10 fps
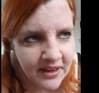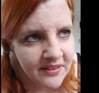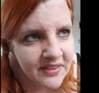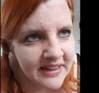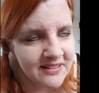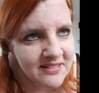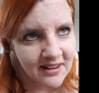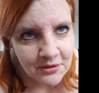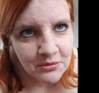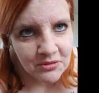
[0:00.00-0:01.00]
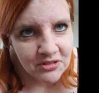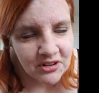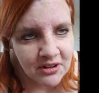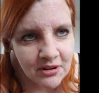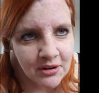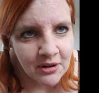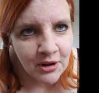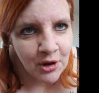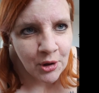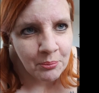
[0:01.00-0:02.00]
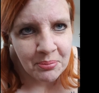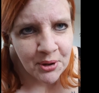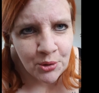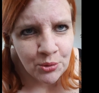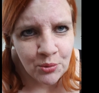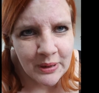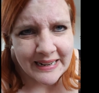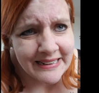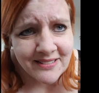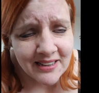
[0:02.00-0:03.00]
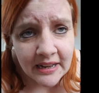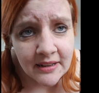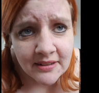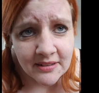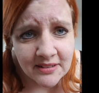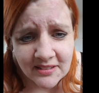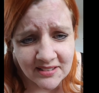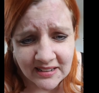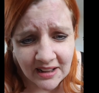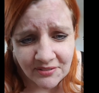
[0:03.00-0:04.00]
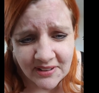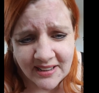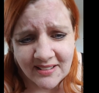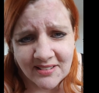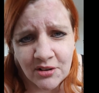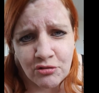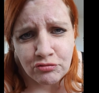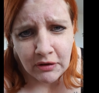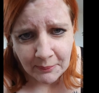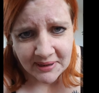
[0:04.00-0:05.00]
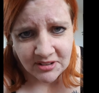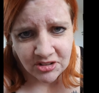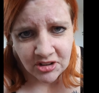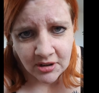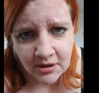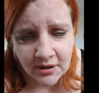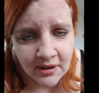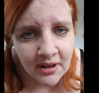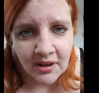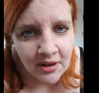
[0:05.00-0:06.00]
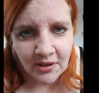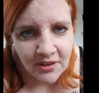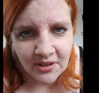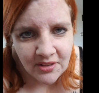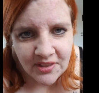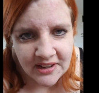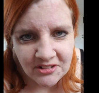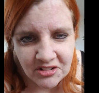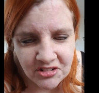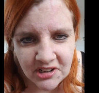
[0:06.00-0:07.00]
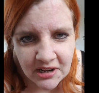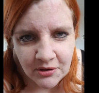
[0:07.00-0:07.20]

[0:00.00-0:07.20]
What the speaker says: and they don't poo glitter. And stuff, it's rubbish. They're just,